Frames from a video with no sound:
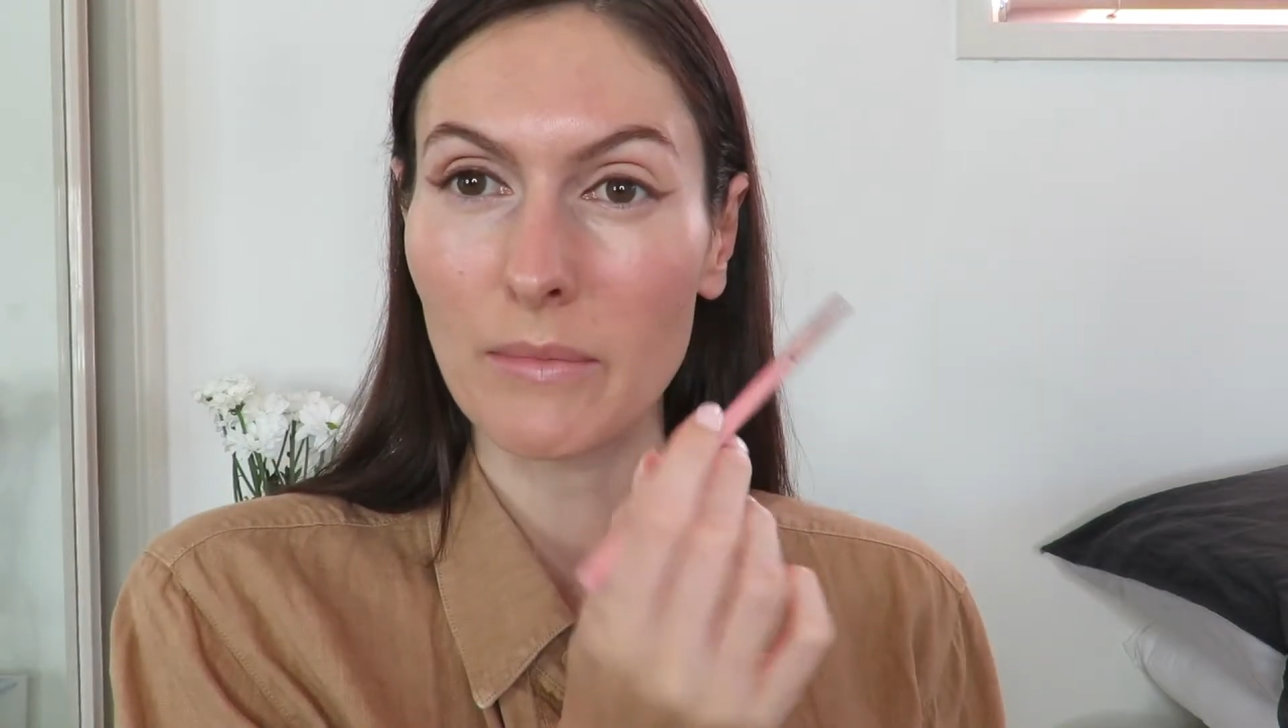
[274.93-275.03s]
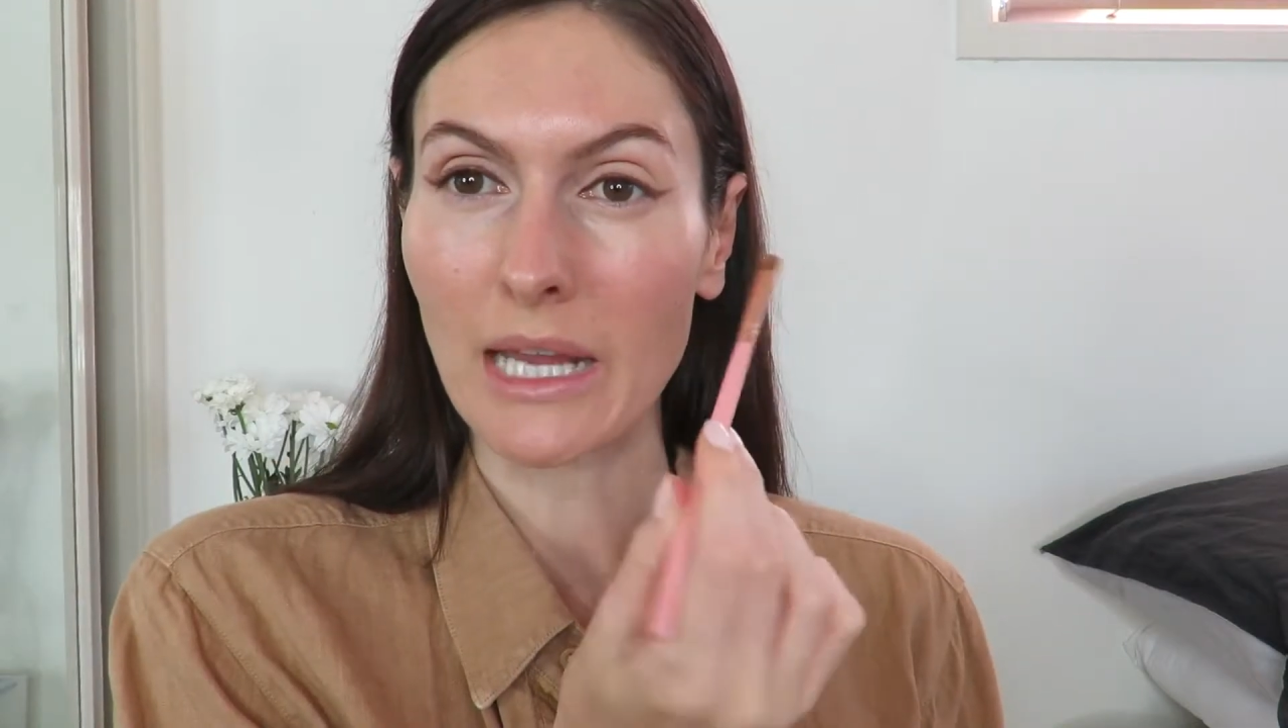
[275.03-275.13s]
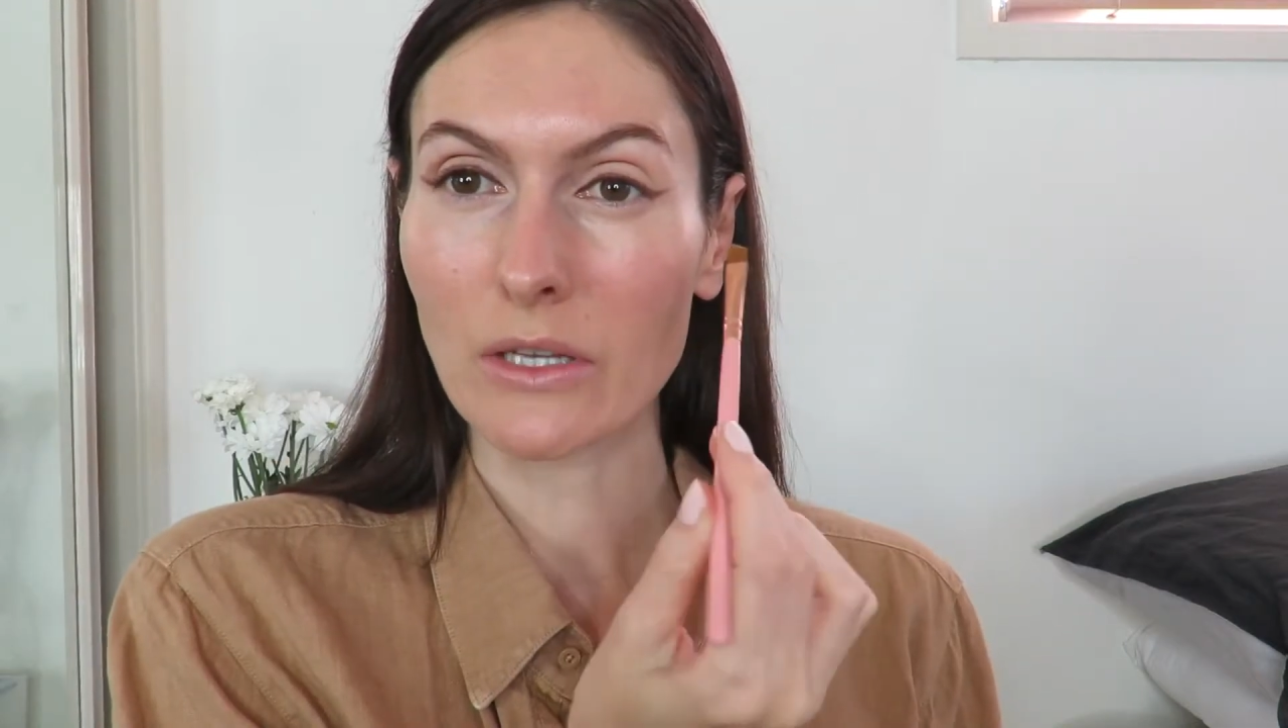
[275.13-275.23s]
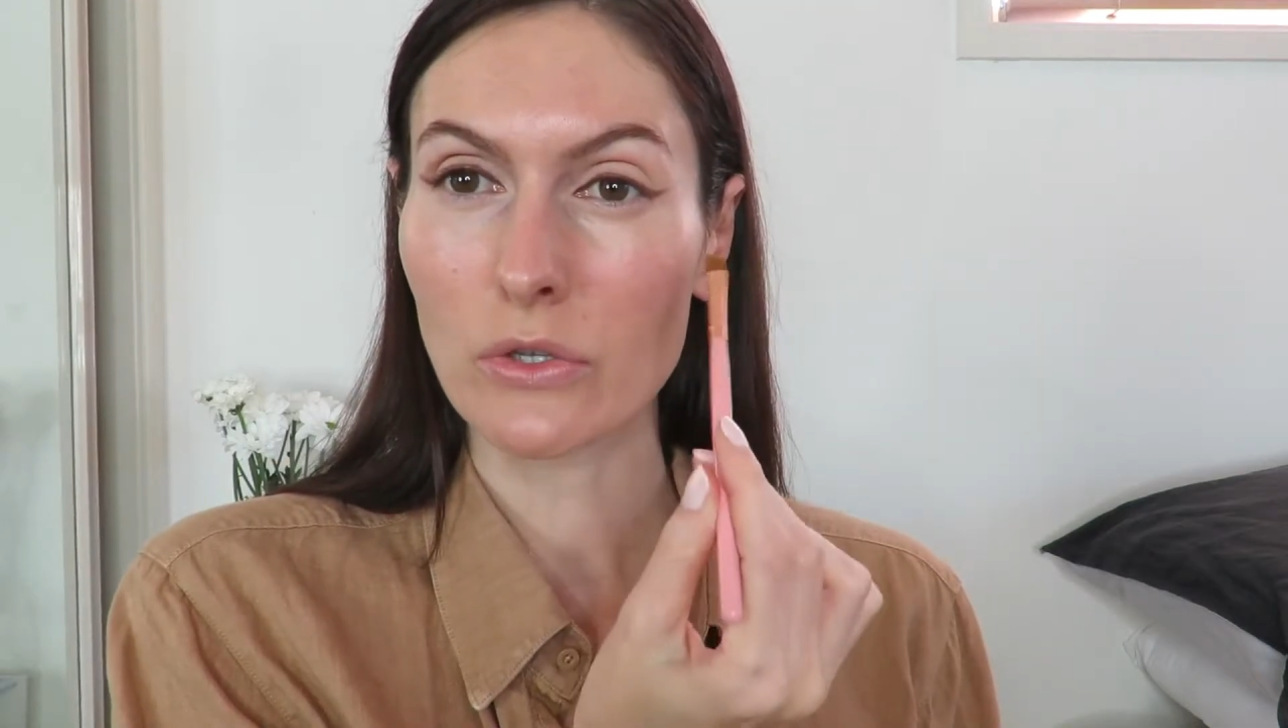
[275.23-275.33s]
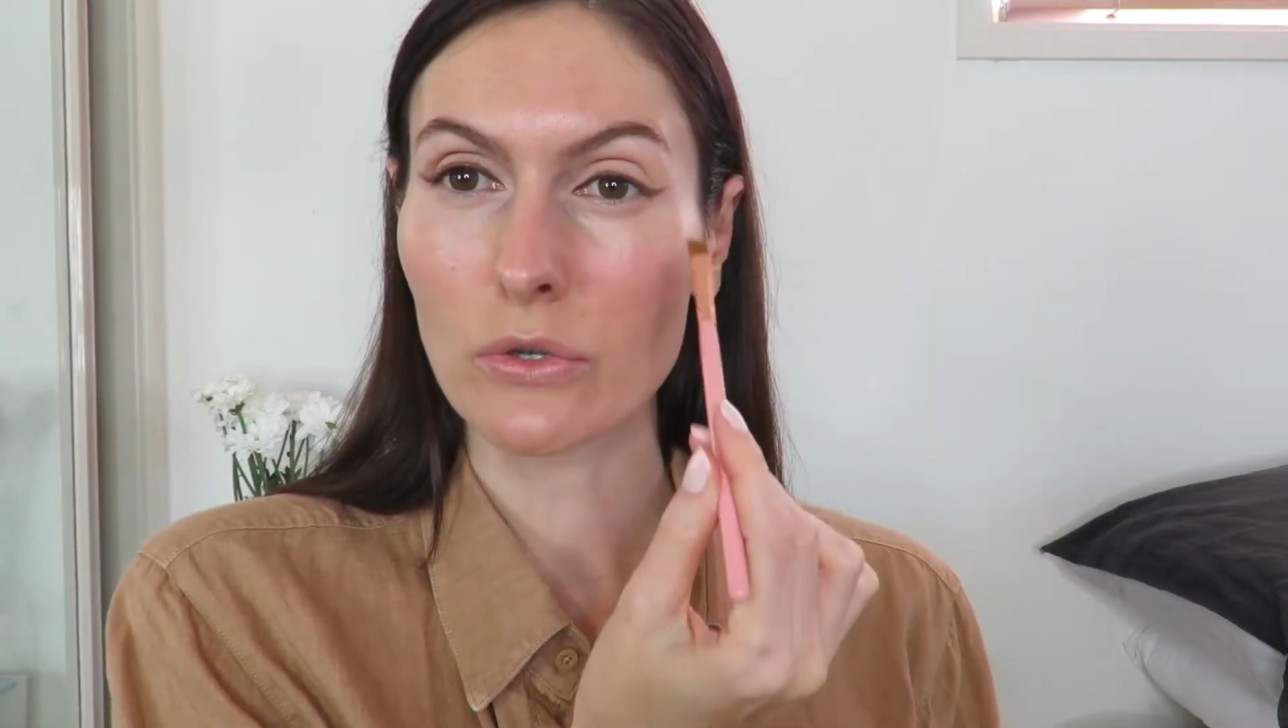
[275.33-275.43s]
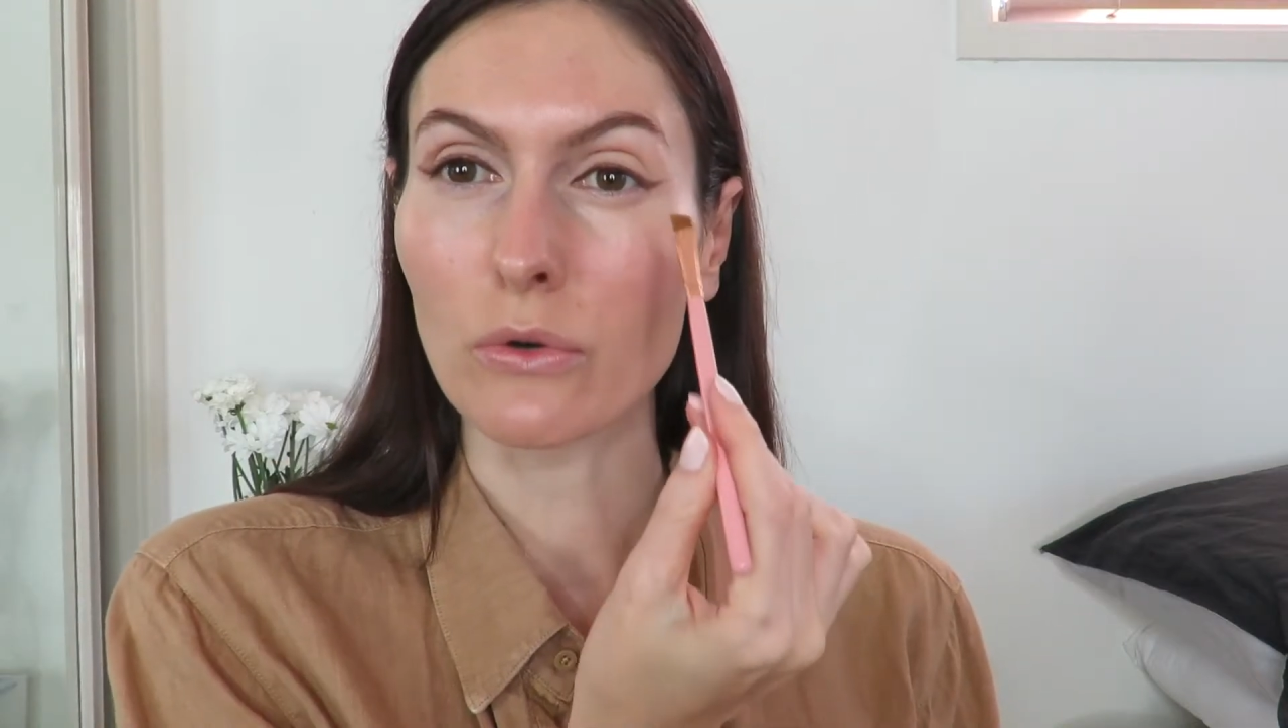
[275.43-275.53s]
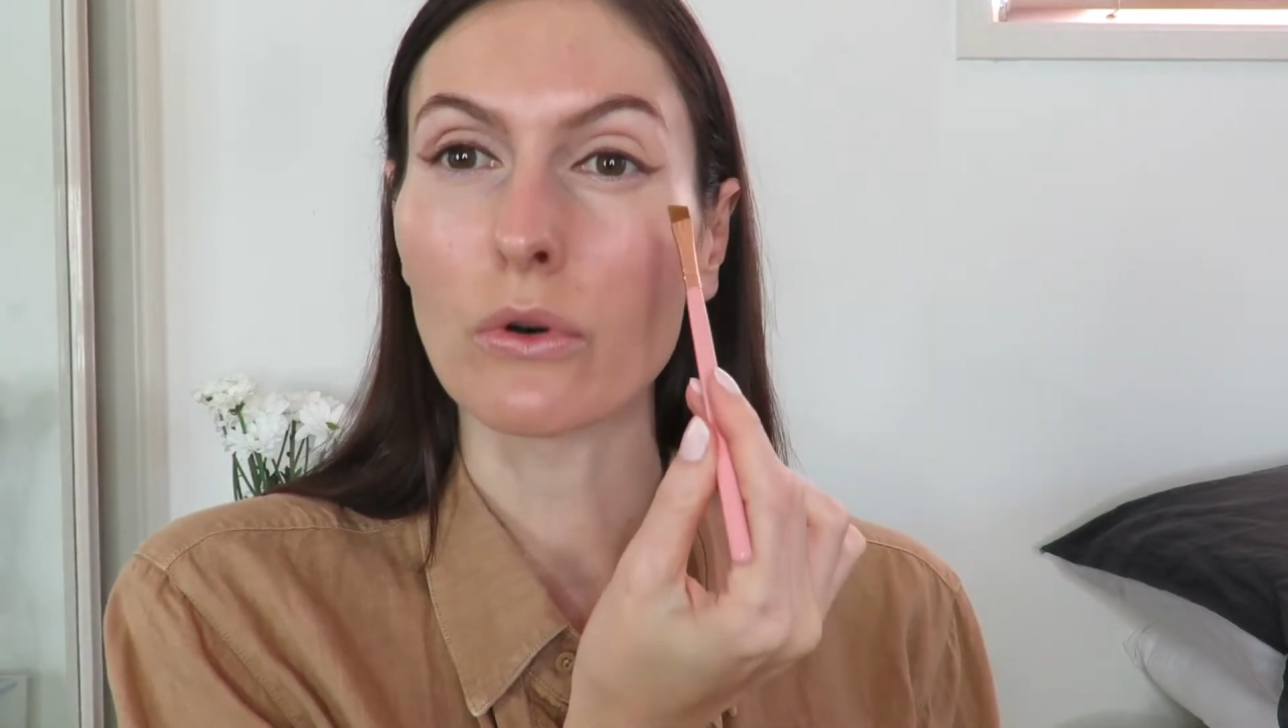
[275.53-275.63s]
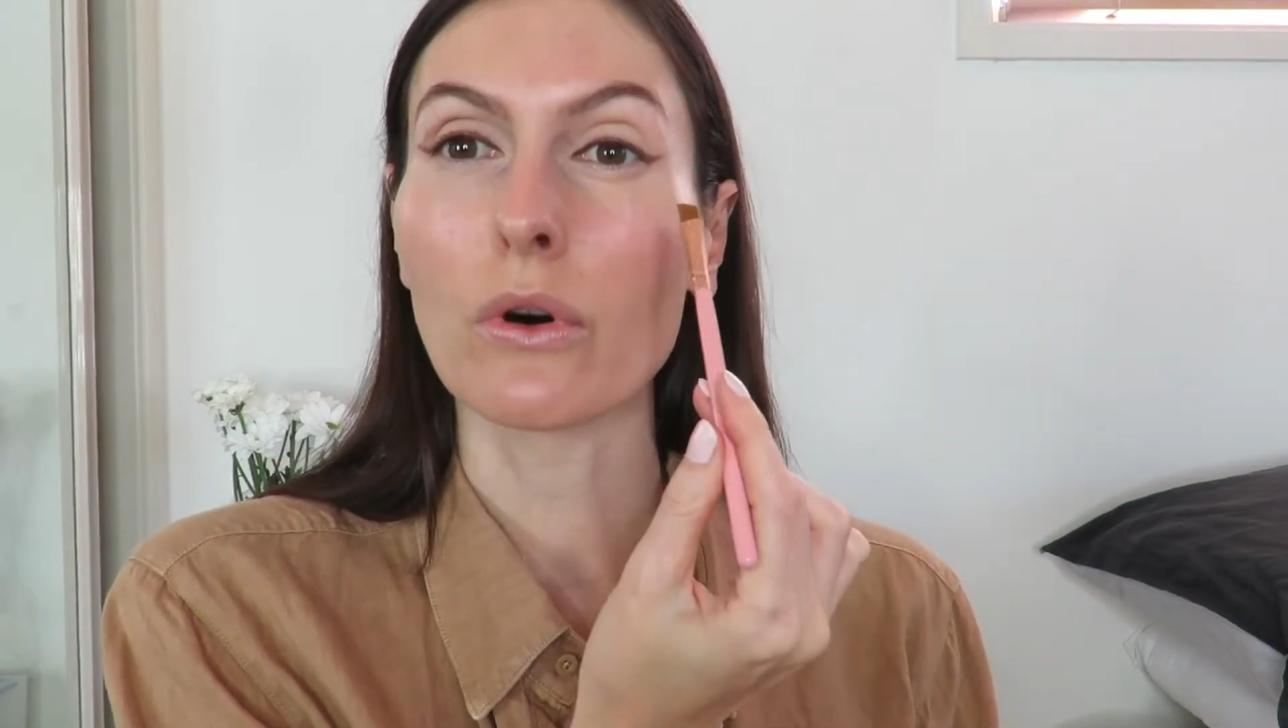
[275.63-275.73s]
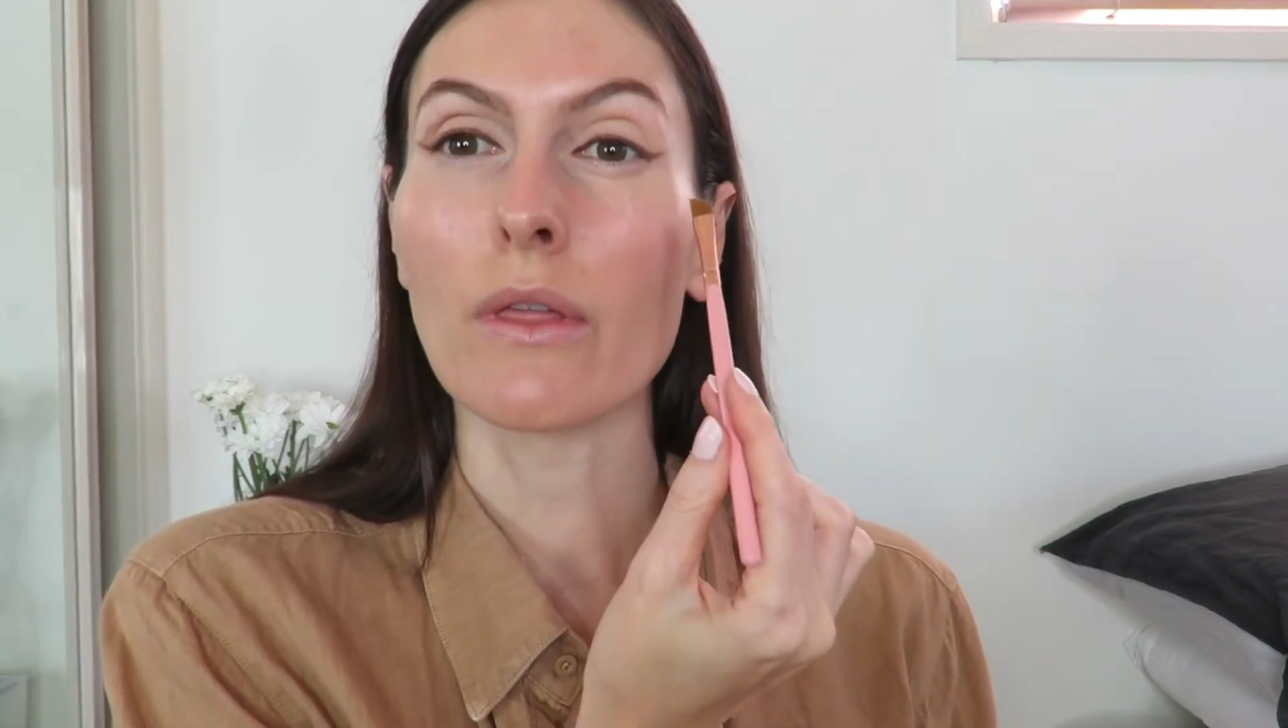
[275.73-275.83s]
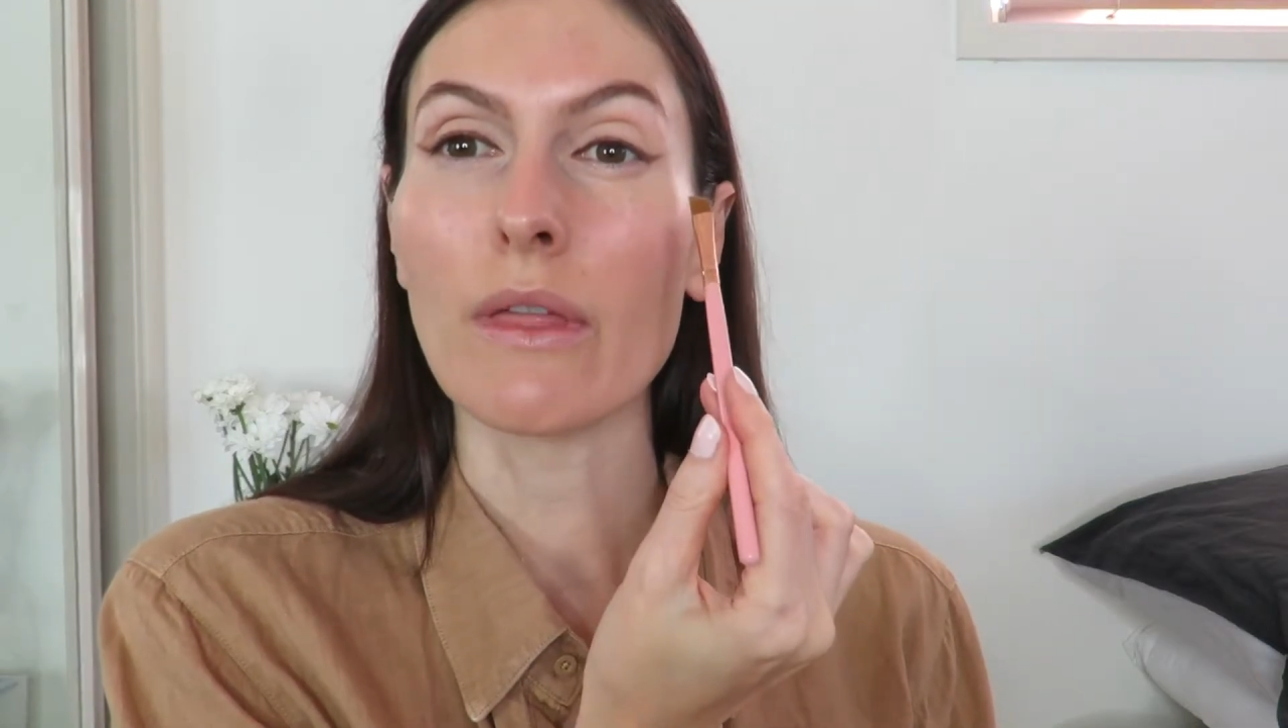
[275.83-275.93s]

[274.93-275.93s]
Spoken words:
make sure